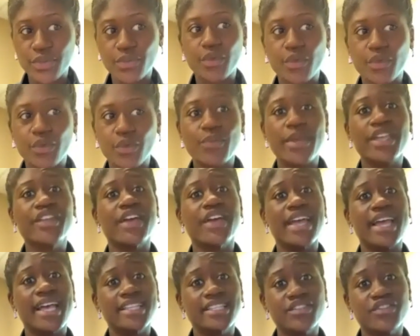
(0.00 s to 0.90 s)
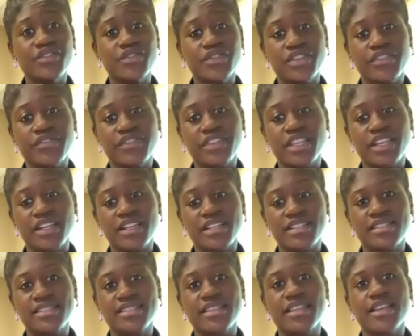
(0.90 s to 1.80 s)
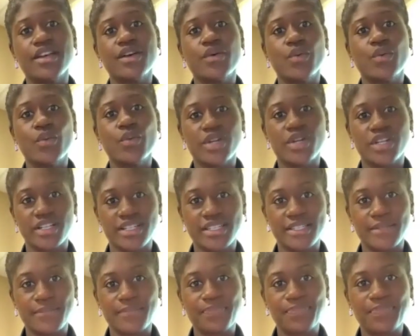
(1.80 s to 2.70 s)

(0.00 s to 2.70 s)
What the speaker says: will make your acid reflux worse.